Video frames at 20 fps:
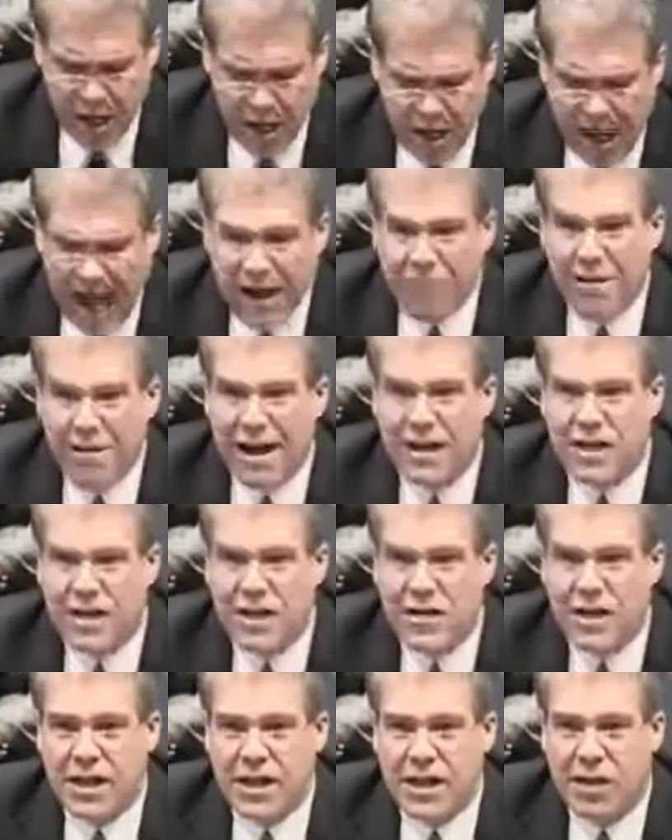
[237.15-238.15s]
I'd rather
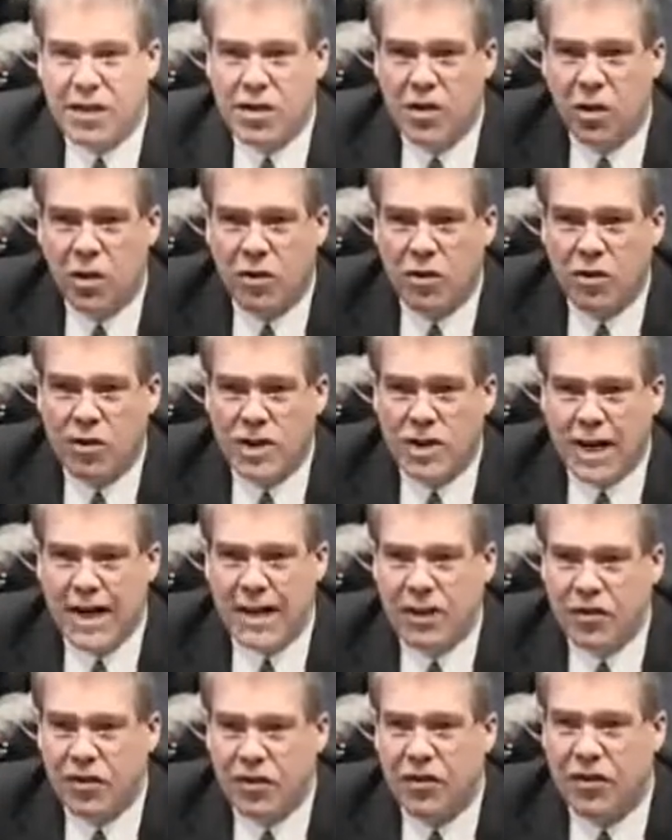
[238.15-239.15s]
see this whole
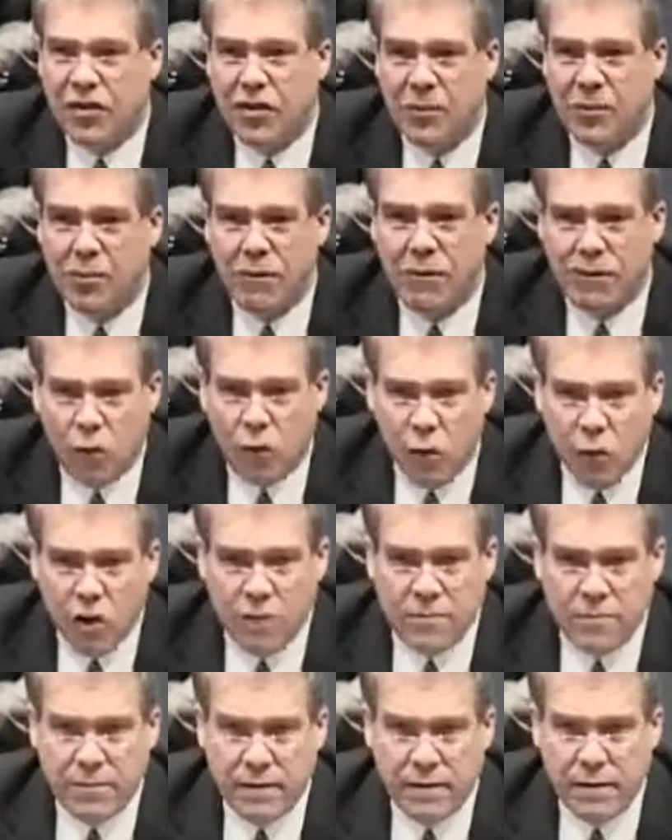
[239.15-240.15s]
GAL system
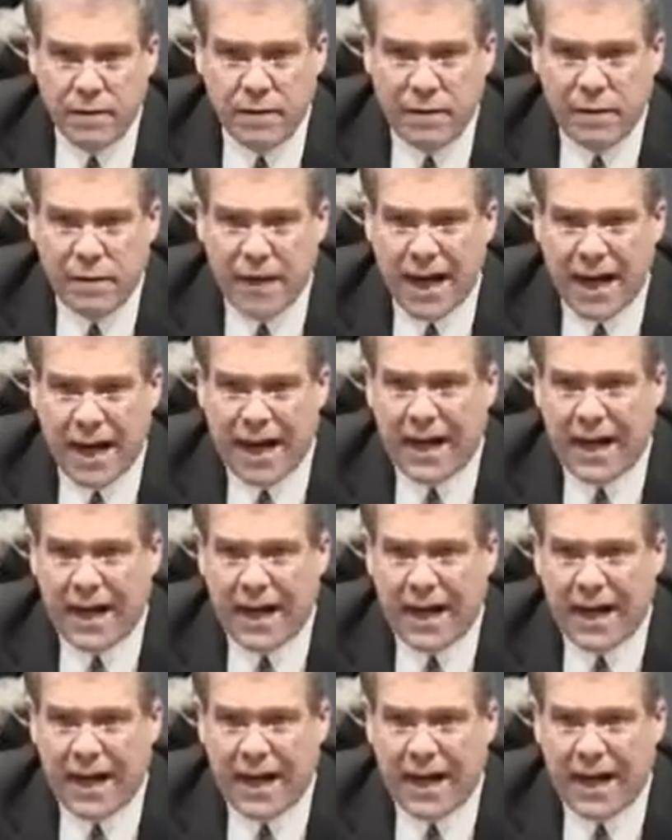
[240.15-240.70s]
reformed. I'd